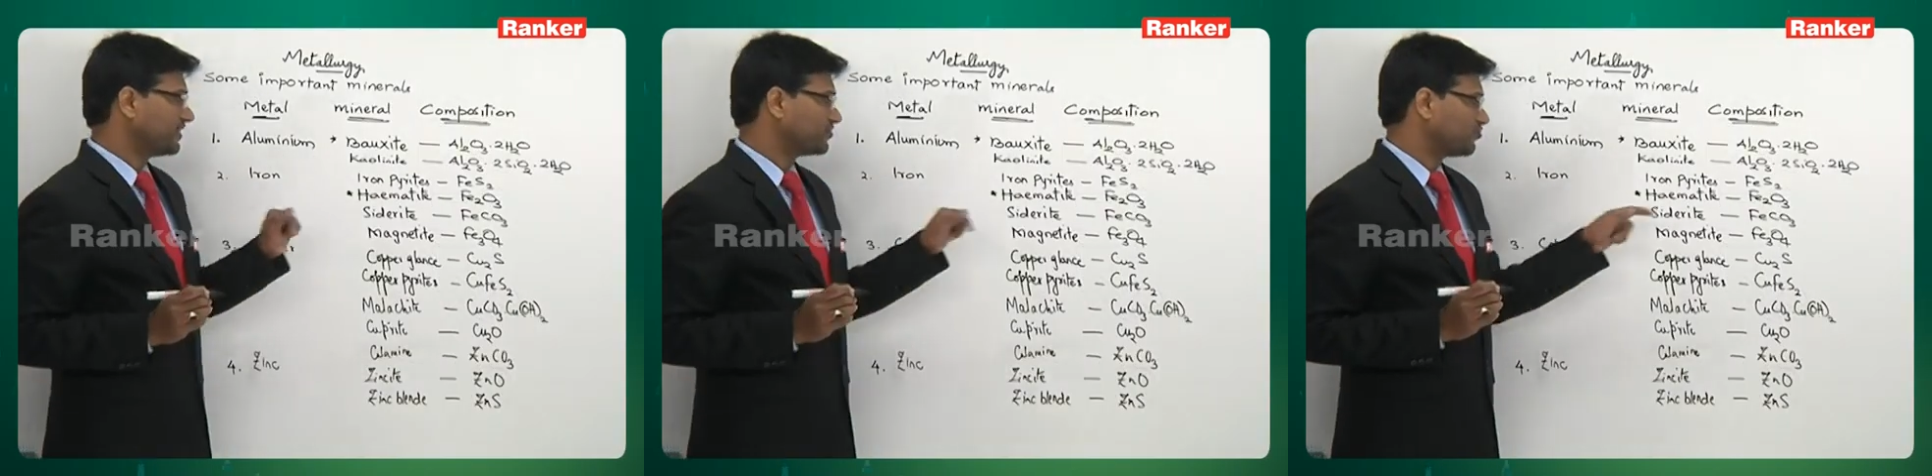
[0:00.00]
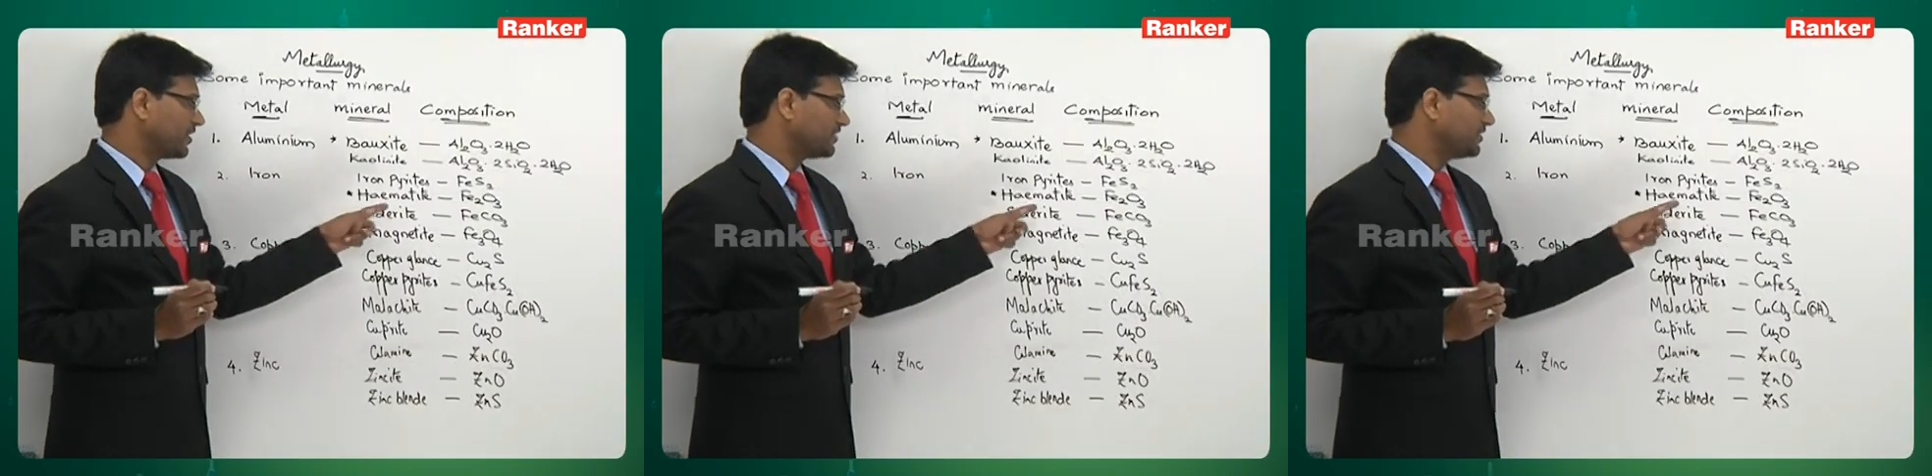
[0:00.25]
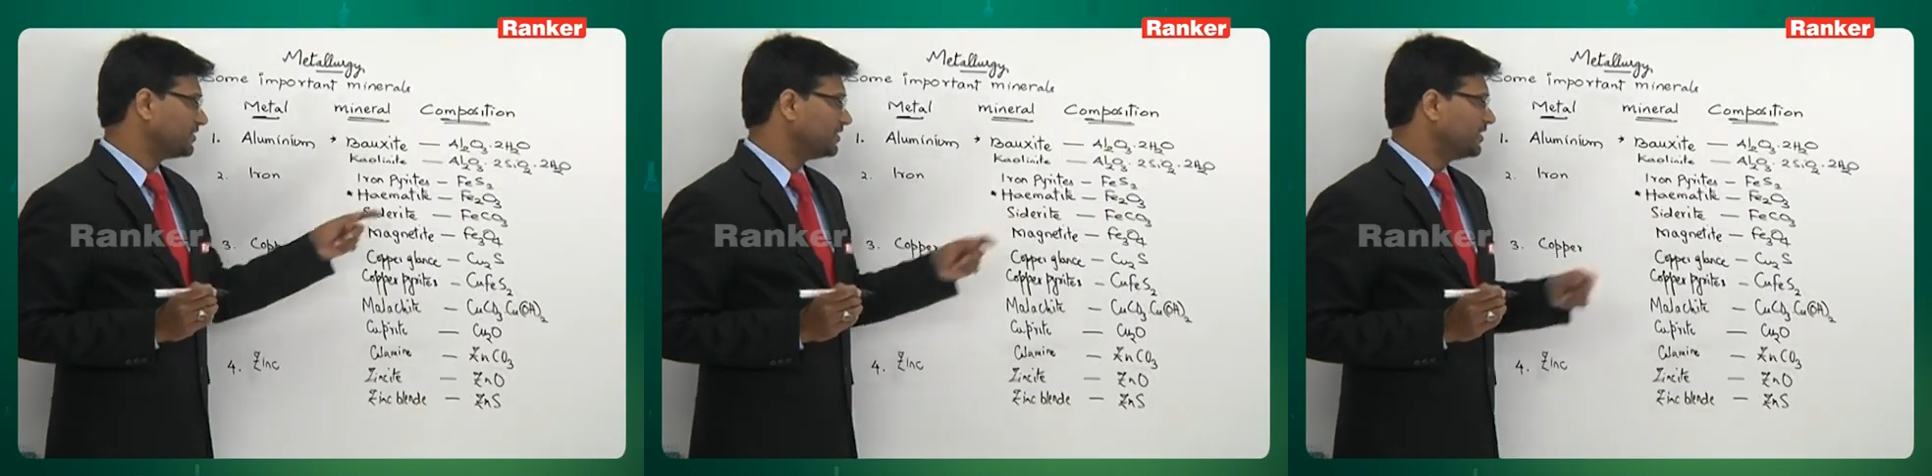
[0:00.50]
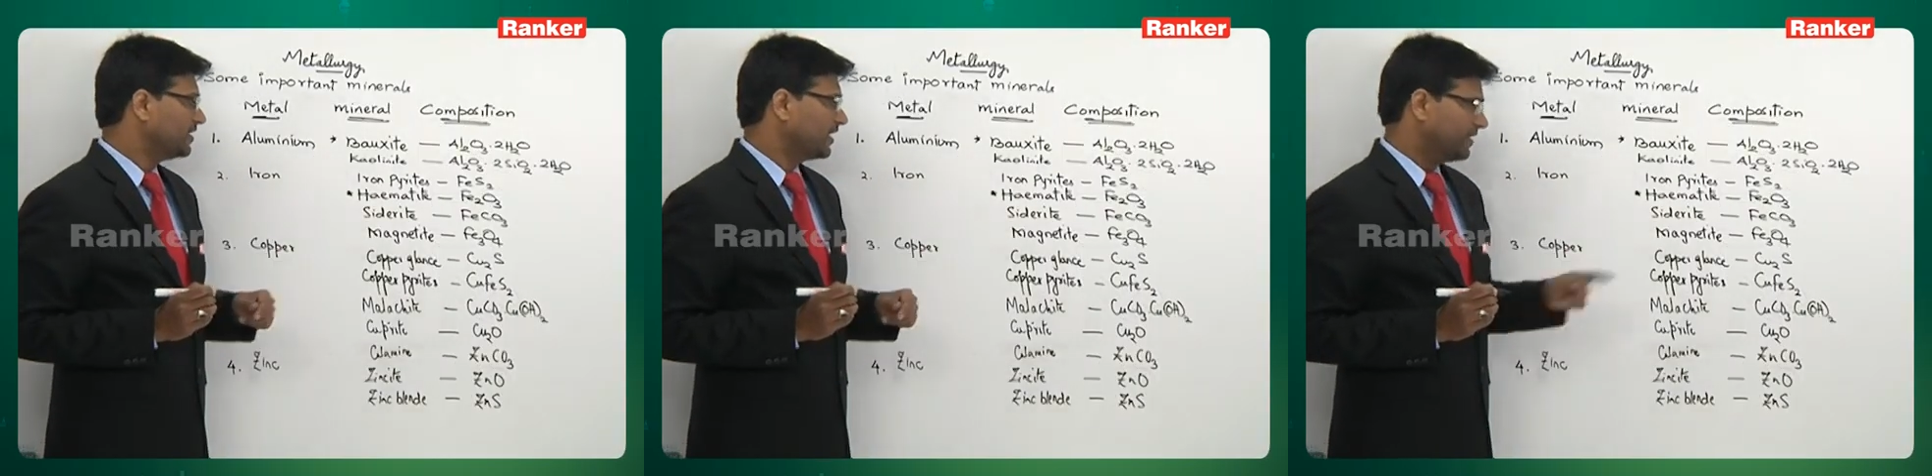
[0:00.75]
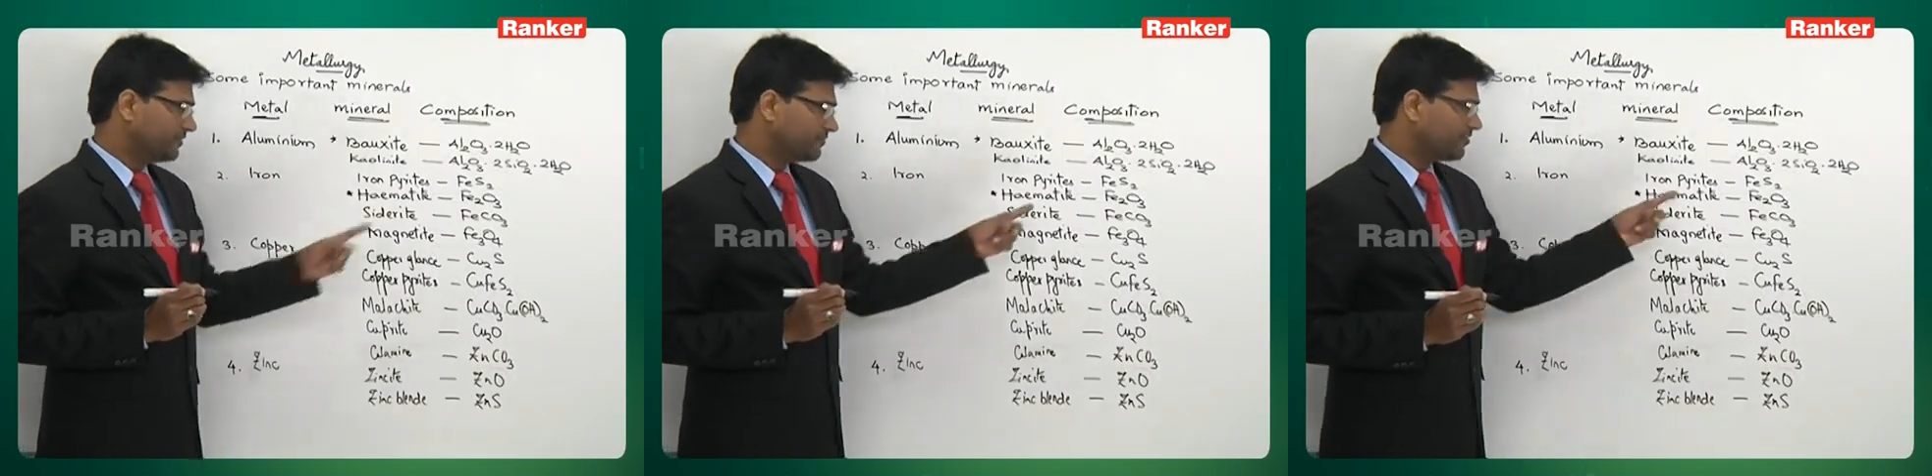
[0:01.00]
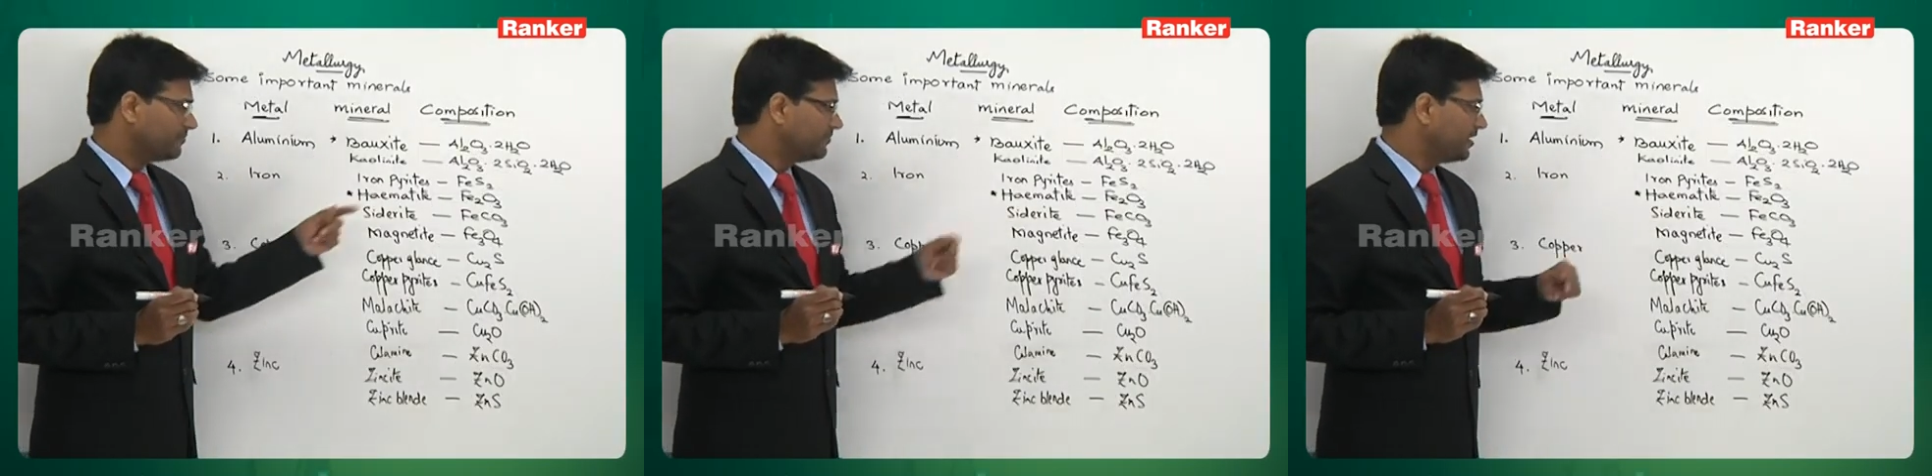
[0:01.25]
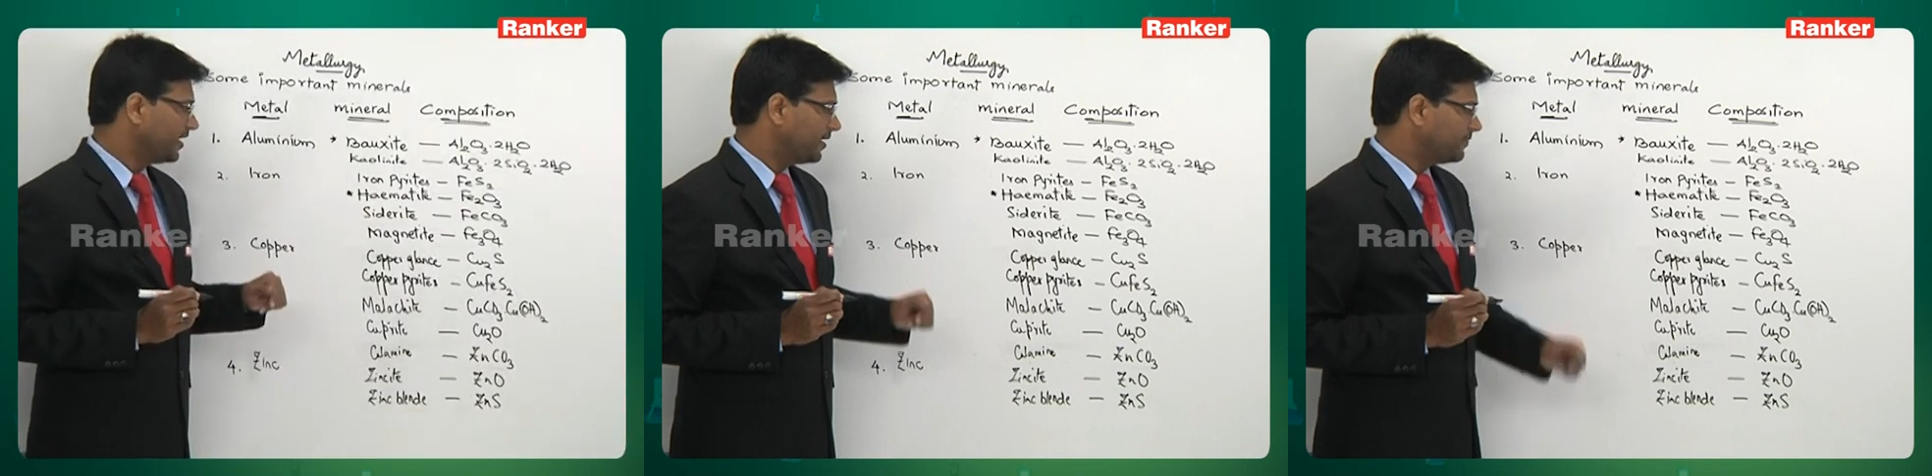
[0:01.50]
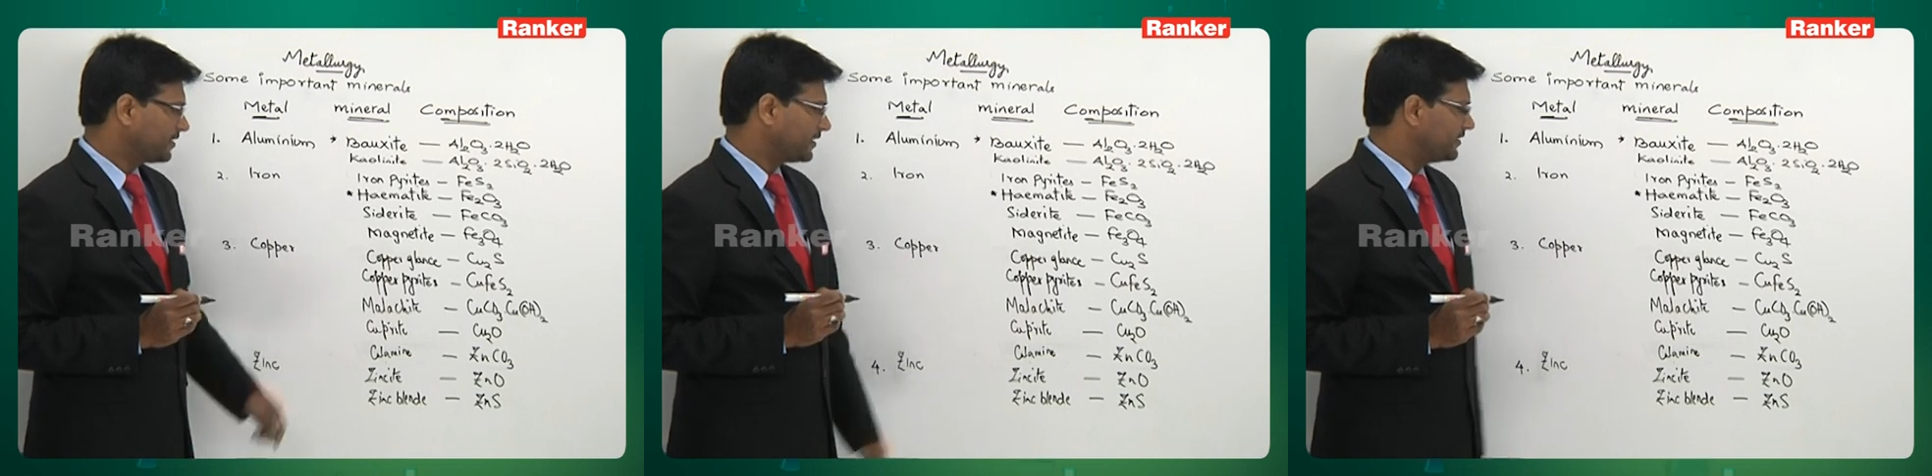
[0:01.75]
extracting iron from
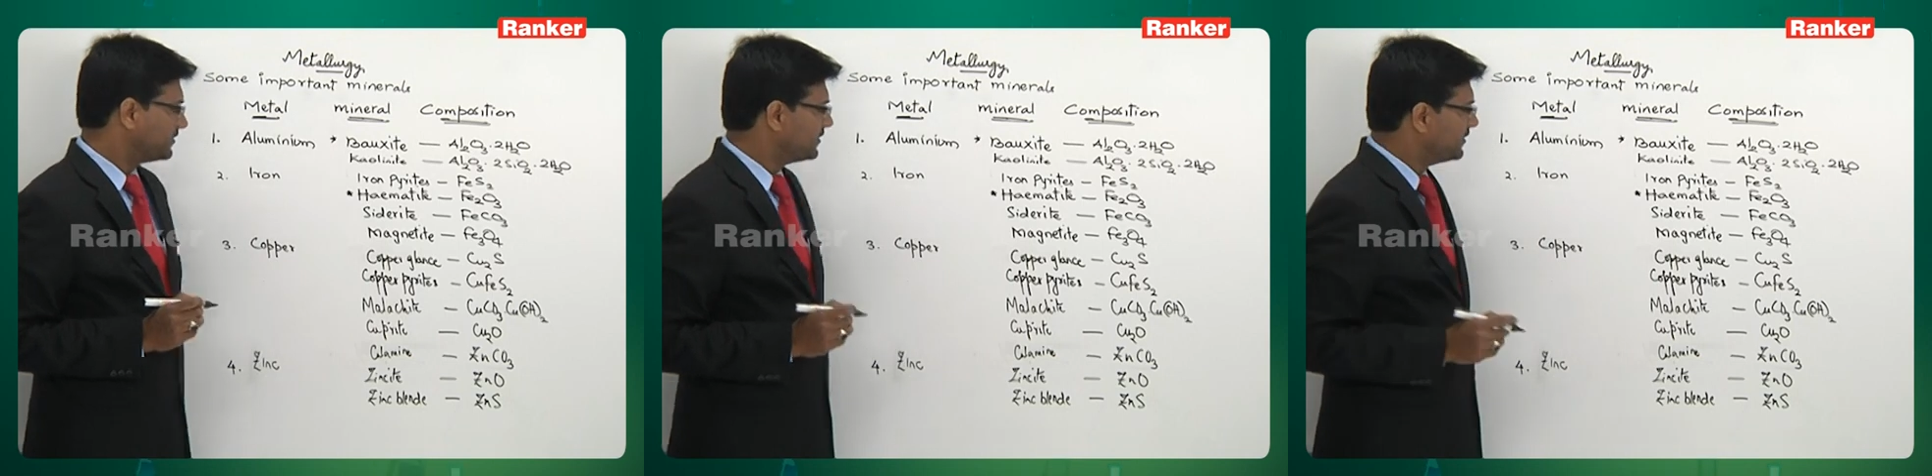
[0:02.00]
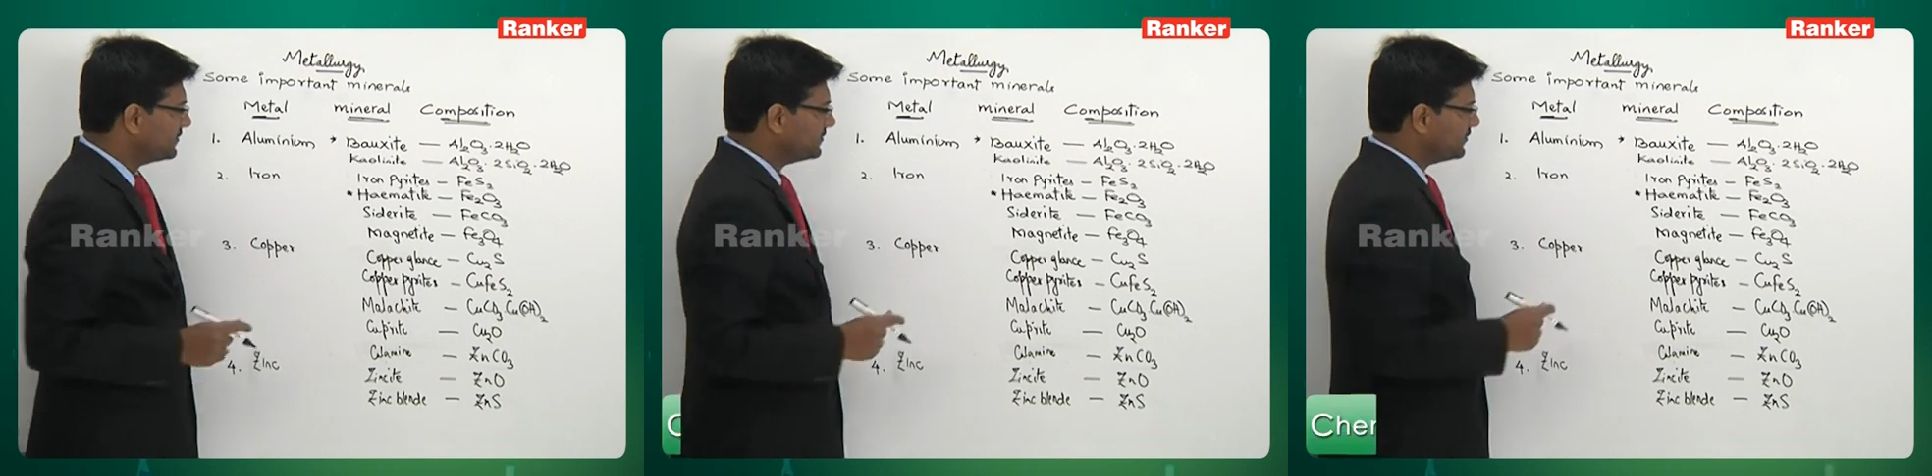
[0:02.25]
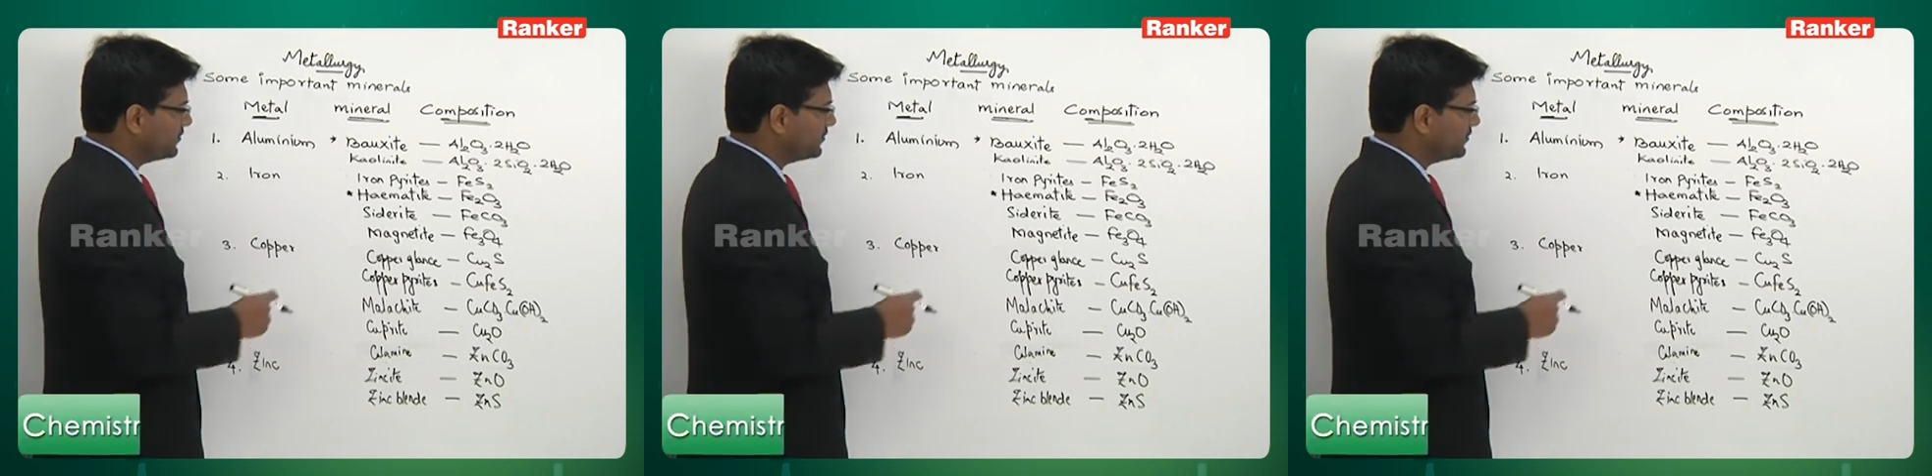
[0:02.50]
hematite. Then